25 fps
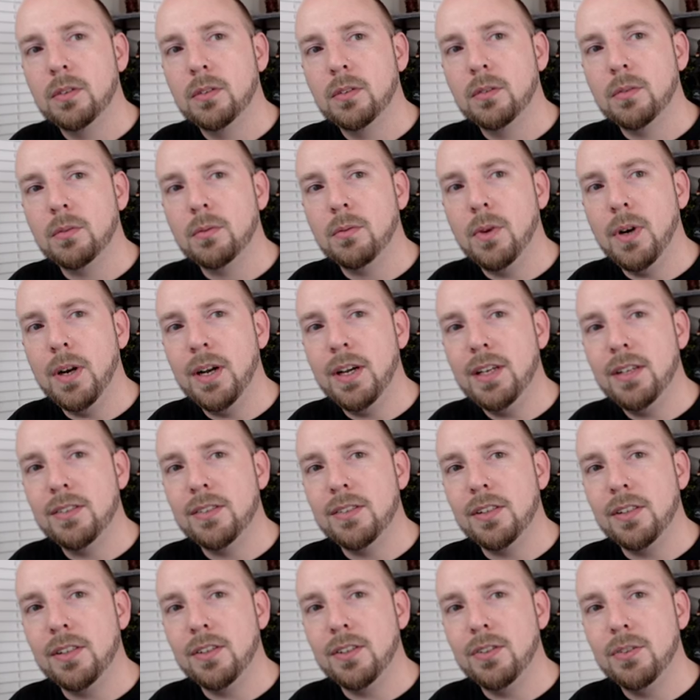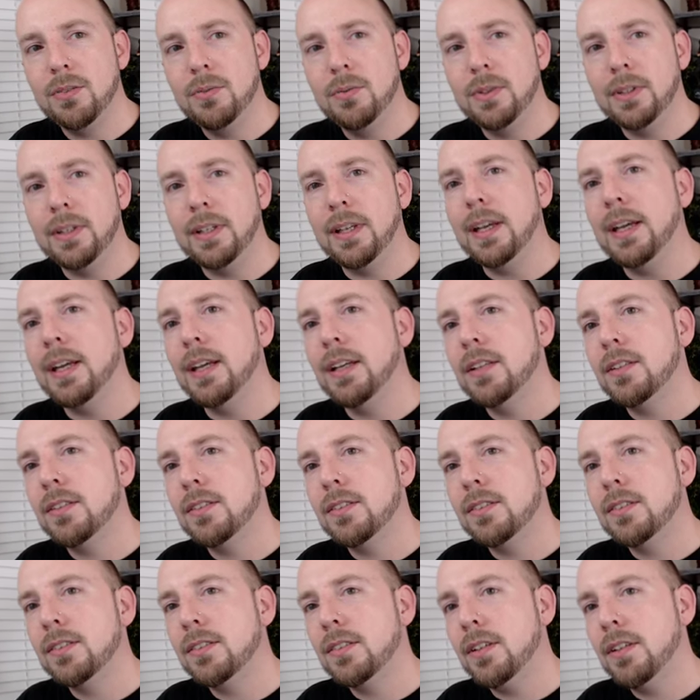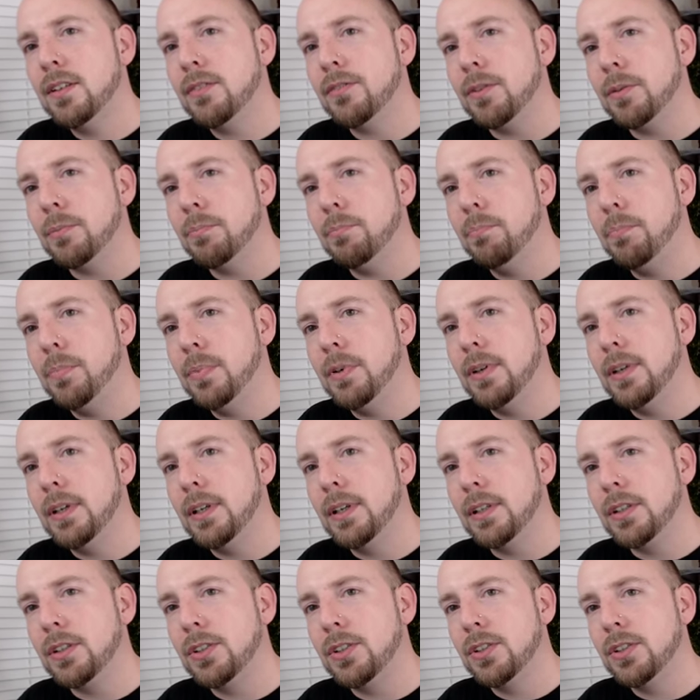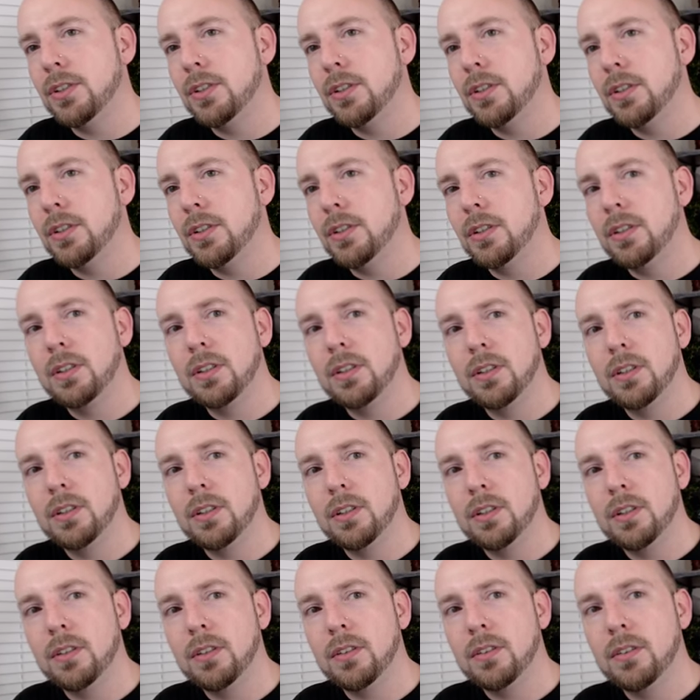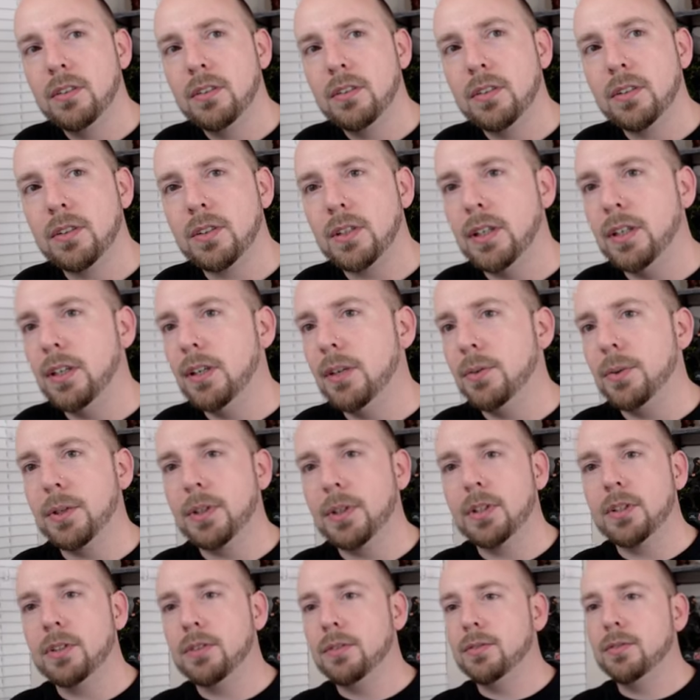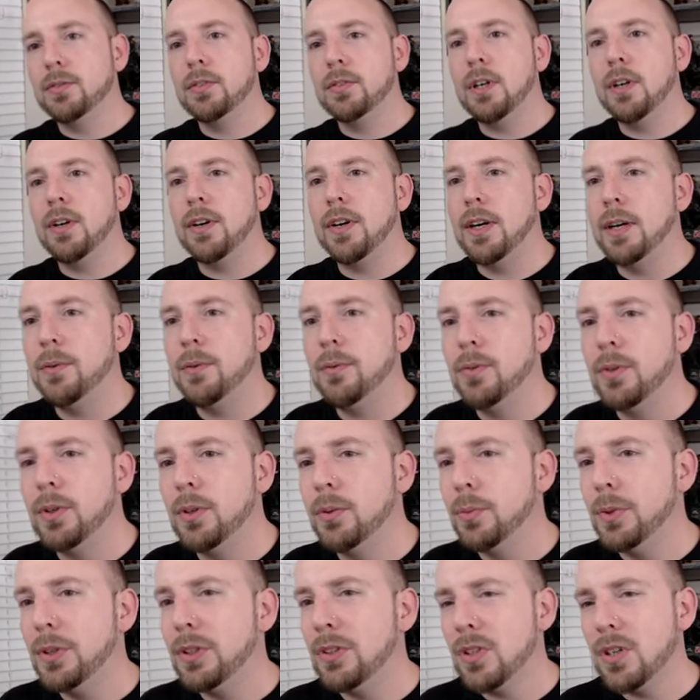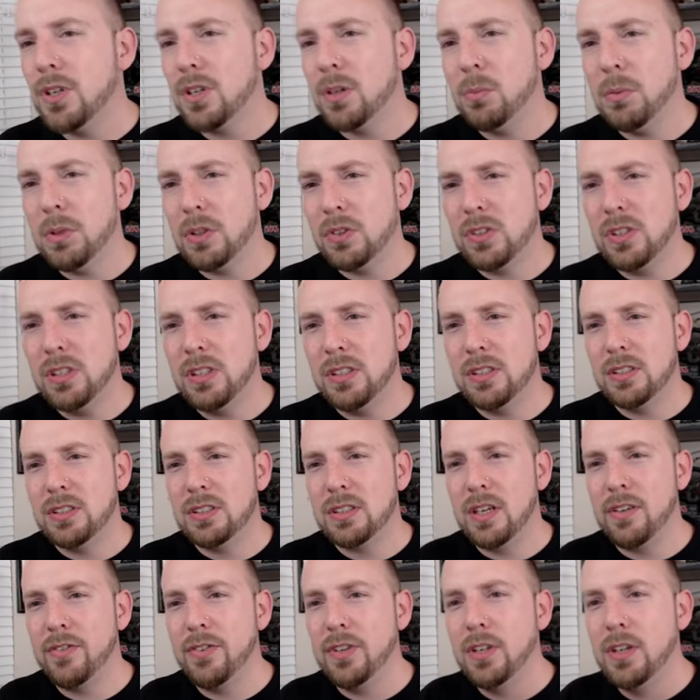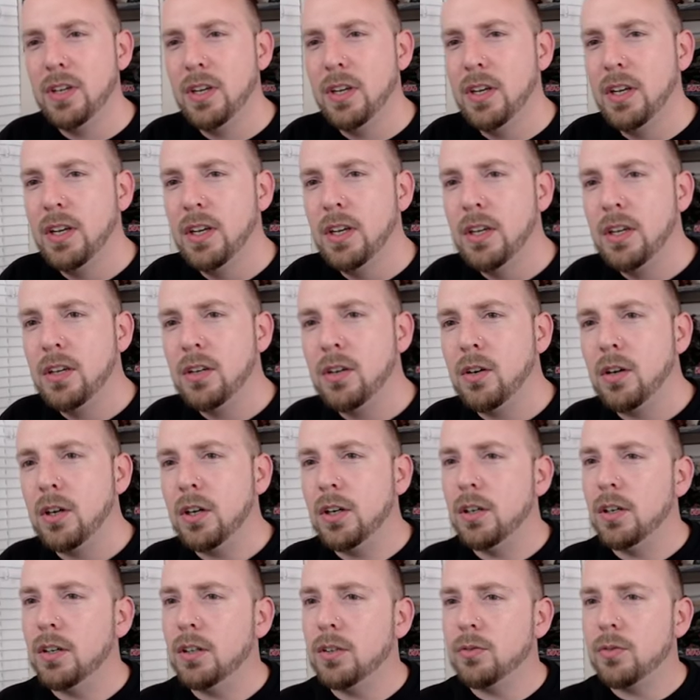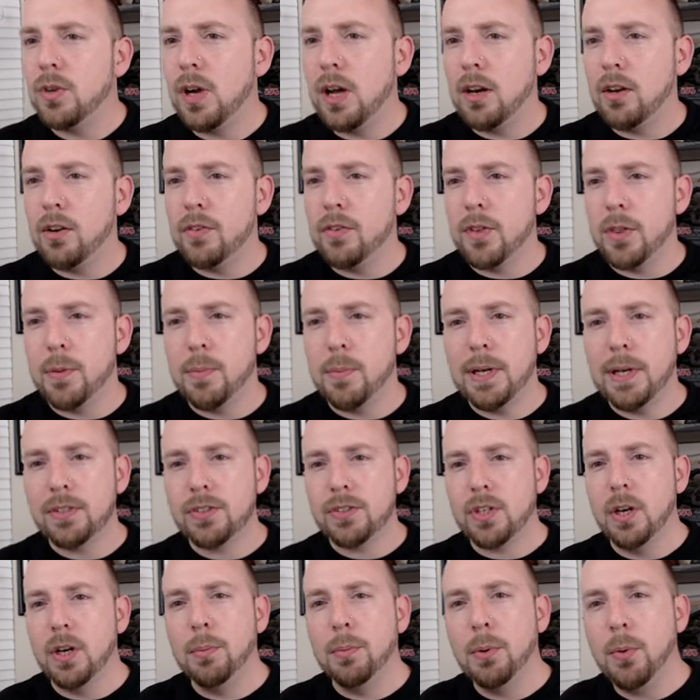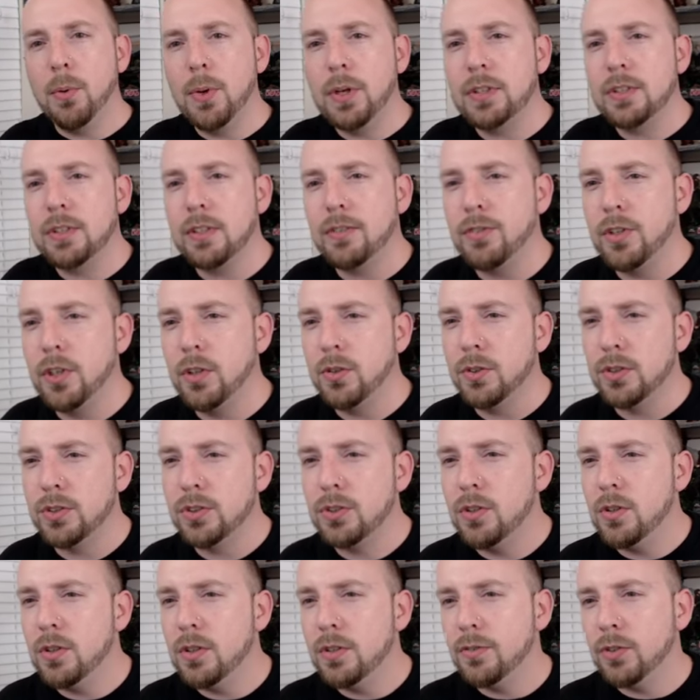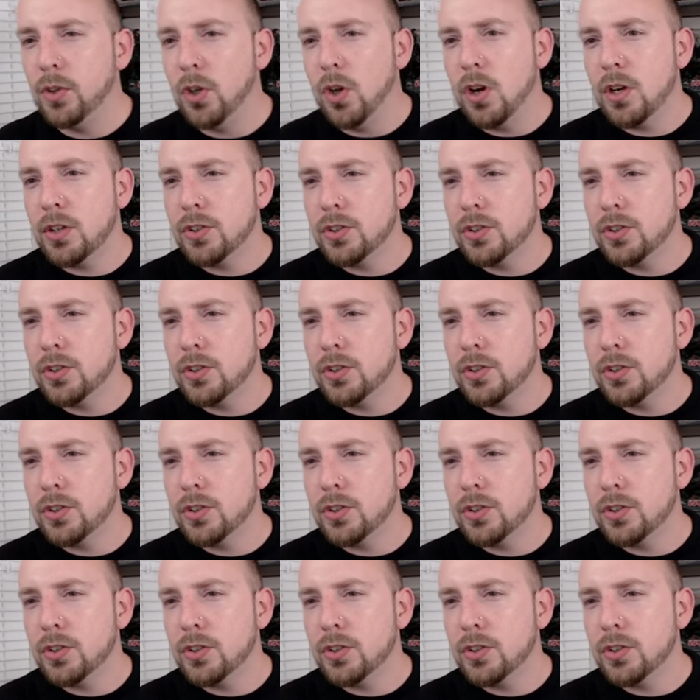Why is it doing that? Son of a bitch. Okay, there we go. Alright, what are we talking about season 7? Uh, Ronnie, over the past couple weeks I've noticed you have lost